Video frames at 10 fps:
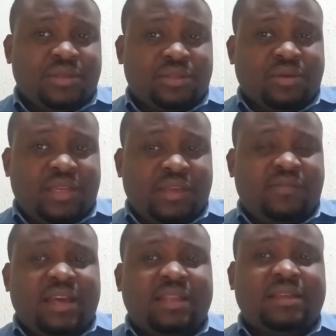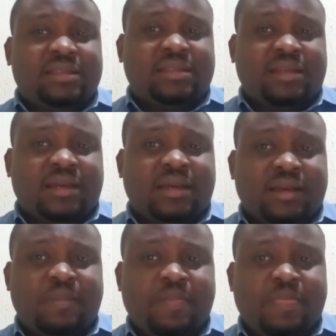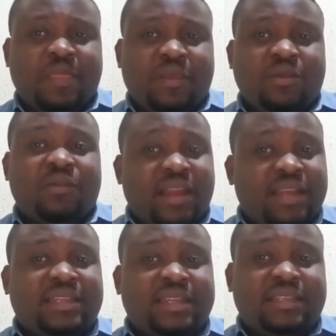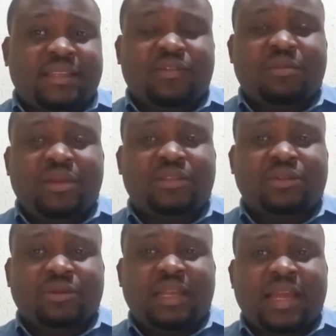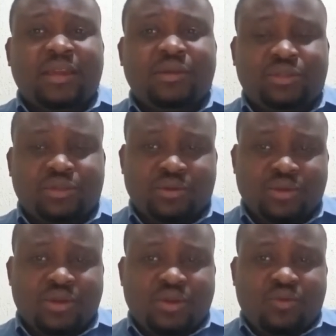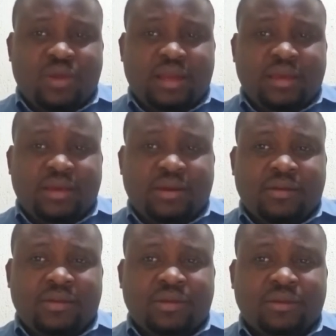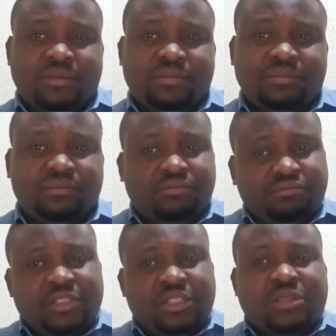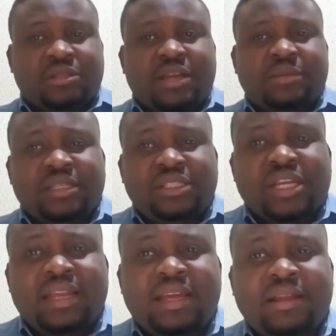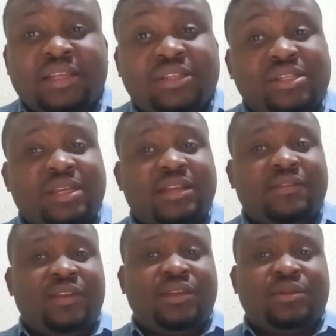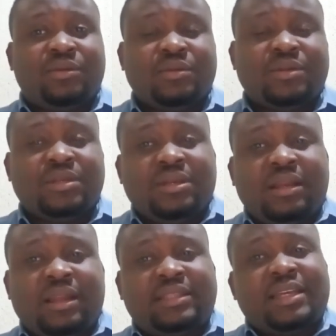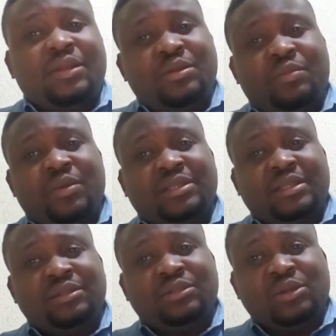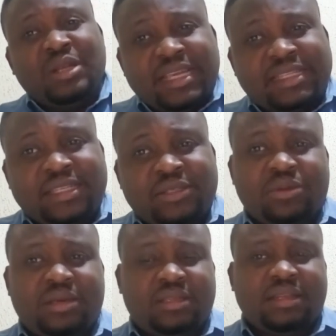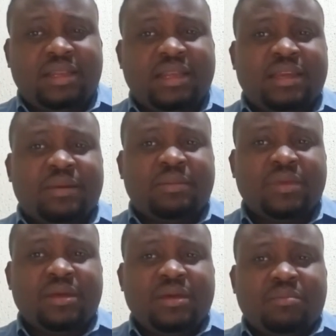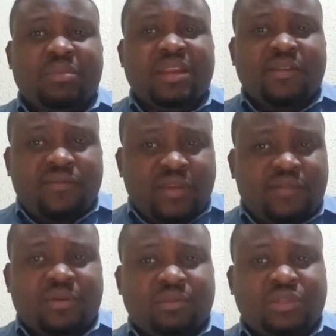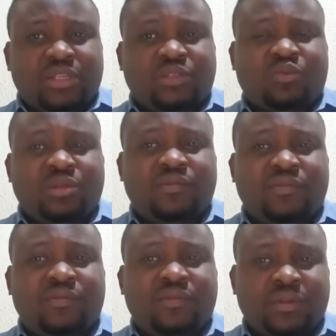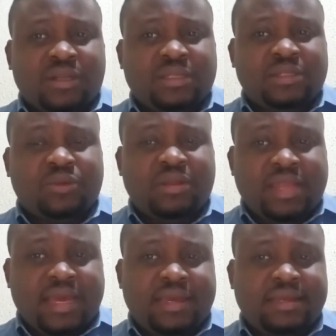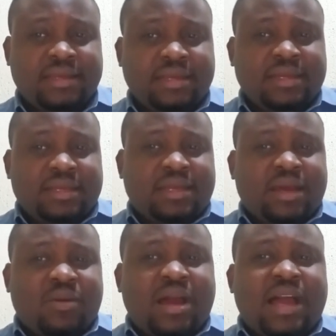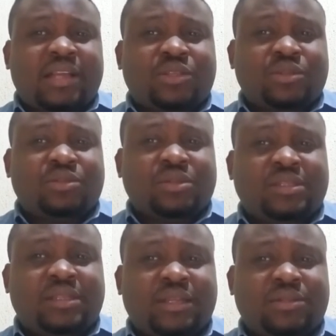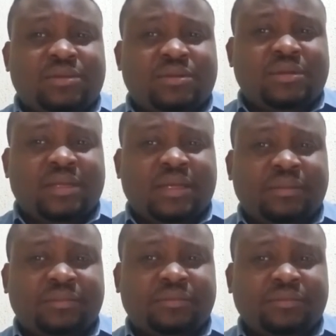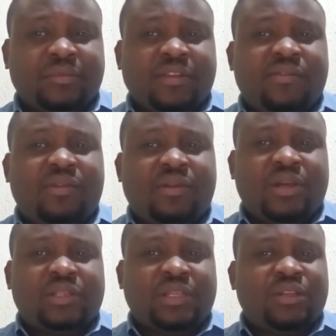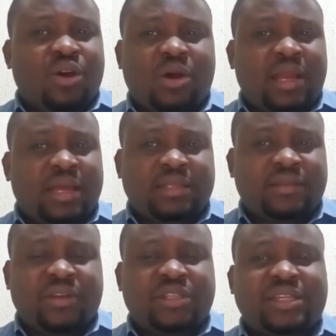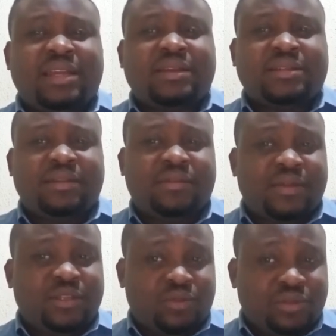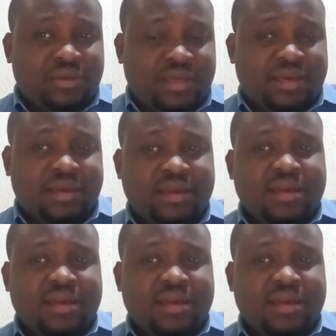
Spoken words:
So if that is, you've learned anything from it, so I'd like you to quickly, subscribe to the channel and share the video. Let another person, you know, listen to it and let them benefit from just what you've gotten today. And I'll ask you to stay tuned and follow us in all our different channels and the things we do here.